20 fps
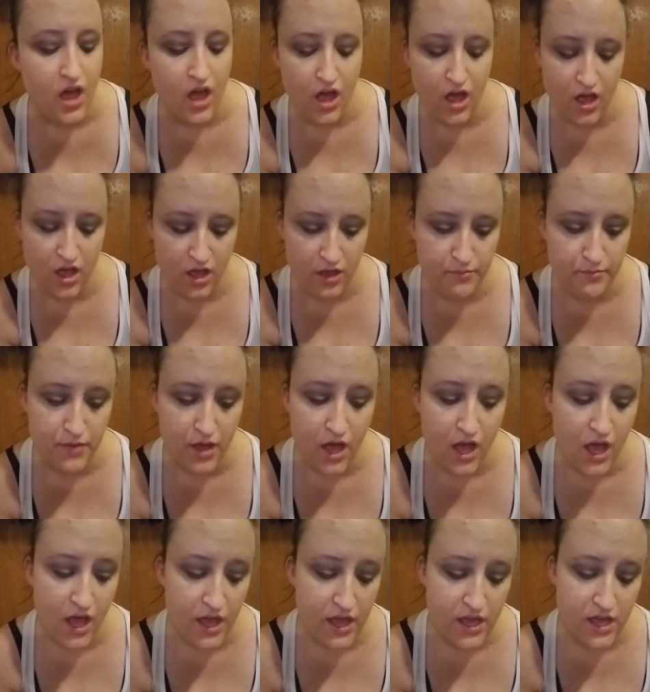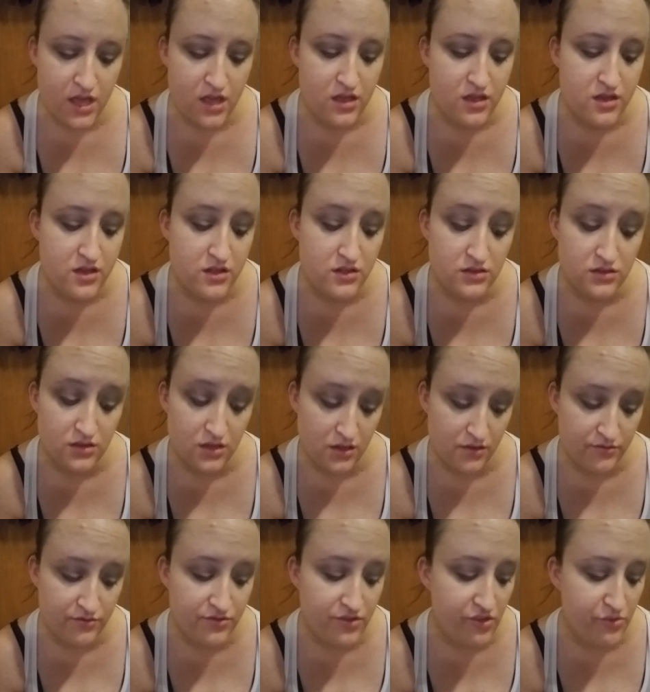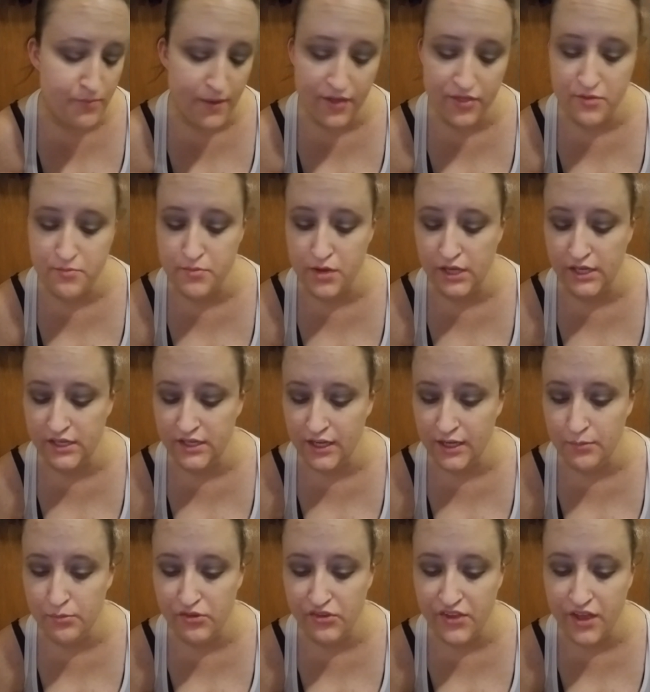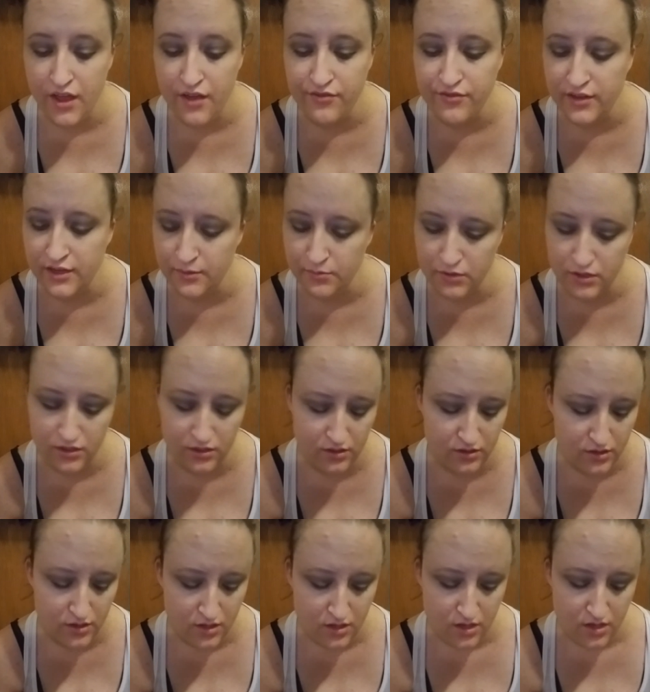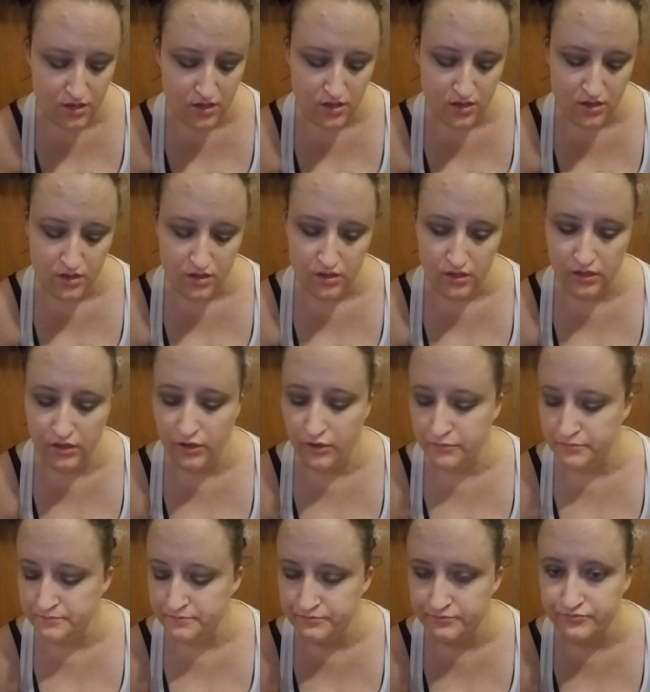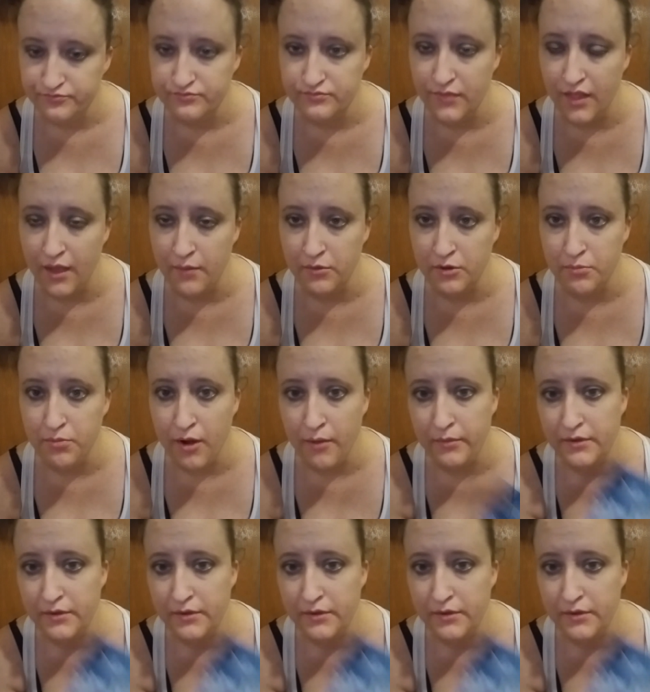I love this Bath and Body type stuff. And I'm going to, you know, I'm going to probably